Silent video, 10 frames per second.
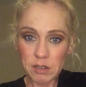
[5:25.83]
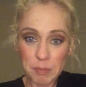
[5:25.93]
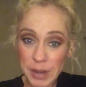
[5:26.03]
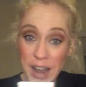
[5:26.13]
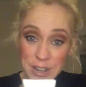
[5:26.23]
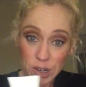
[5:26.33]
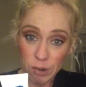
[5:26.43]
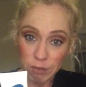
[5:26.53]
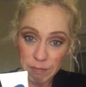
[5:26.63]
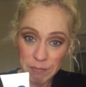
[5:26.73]
But I
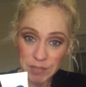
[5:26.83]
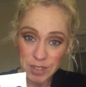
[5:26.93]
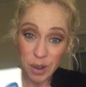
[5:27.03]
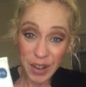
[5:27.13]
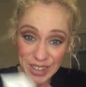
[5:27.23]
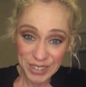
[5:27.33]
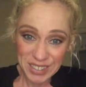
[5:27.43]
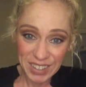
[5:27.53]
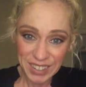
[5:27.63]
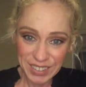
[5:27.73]
don't. So I use
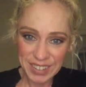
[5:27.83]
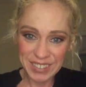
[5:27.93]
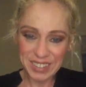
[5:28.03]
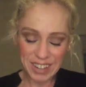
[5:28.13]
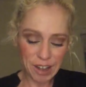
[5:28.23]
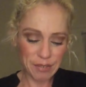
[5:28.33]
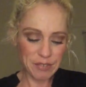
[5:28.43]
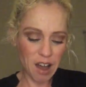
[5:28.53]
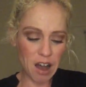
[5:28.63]
silicone glove.